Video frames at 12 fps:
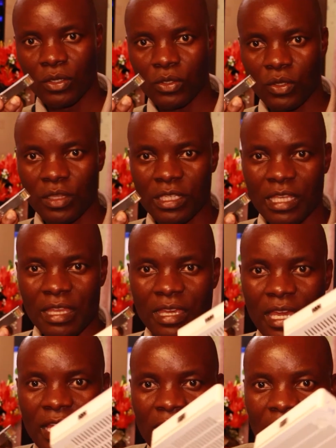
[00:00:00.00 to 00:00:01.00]
So these are the
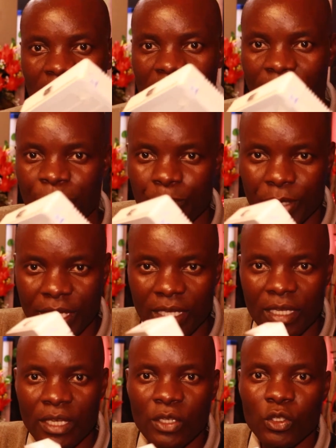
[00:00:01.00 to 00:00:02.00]
SFP.
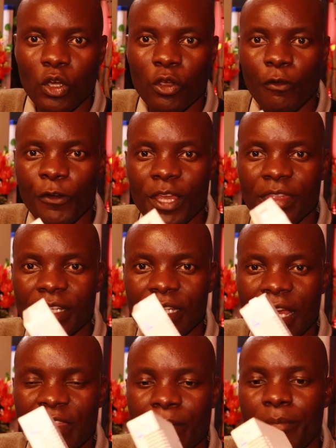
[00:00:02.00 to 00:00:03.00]
So you find that
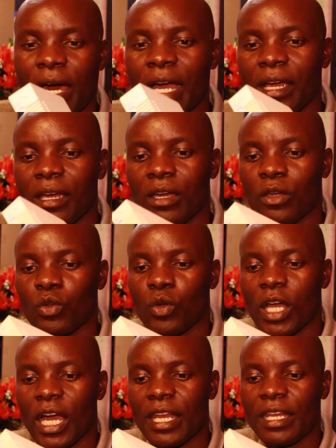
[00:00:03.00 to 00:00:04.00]
at the back you
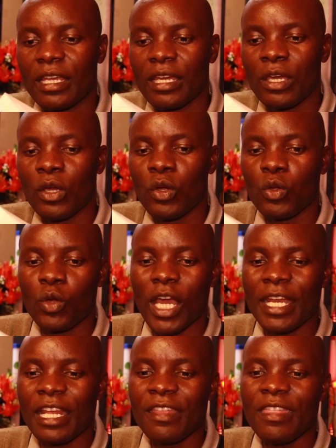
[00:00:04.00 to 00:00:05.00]
can
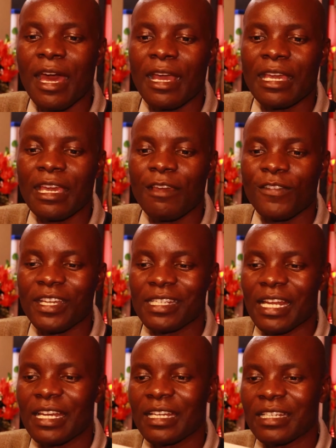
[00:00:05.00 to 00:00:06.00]
either give
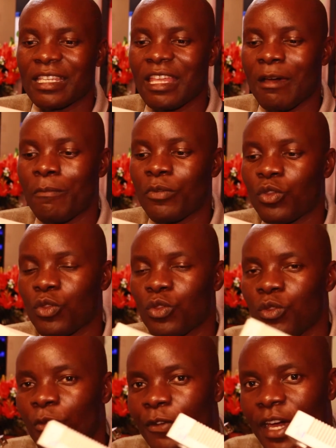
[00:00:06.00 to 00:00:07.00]
internet either
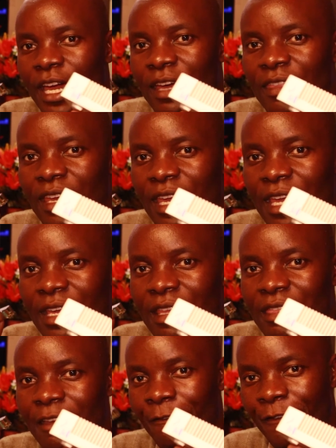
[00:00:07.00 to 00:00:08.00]
via
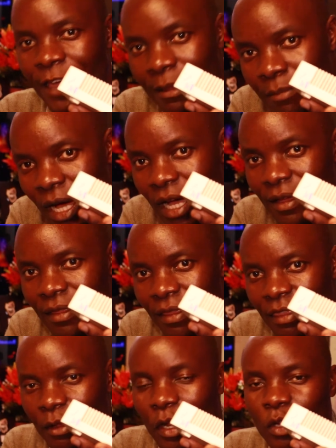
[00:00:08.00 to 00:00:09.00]
the fiber,
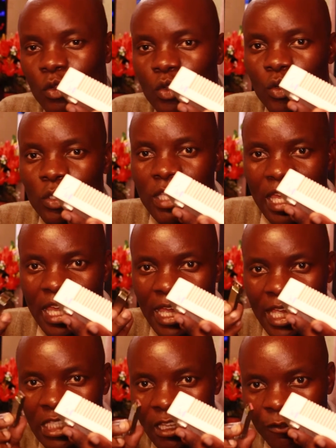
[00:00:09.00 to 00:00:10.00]
that one you use the
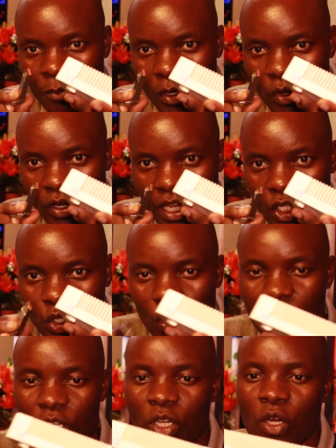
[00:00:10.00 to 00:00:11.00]
SFP connection,
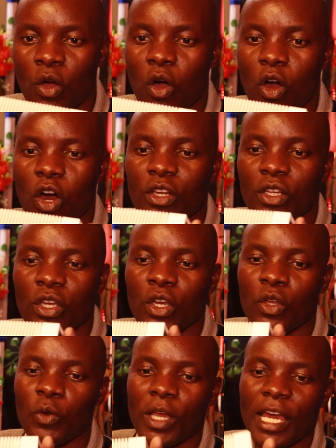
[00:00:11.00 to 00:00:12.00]
or
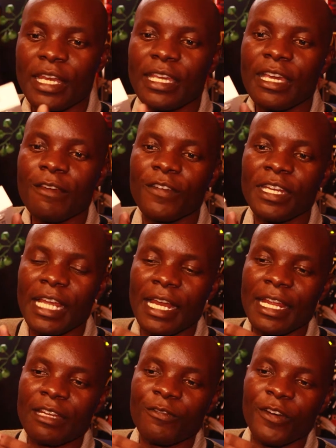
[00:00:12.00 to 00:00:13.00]
you can give
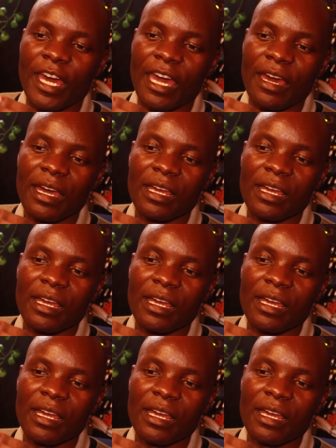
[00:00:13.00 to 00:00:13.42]
internet via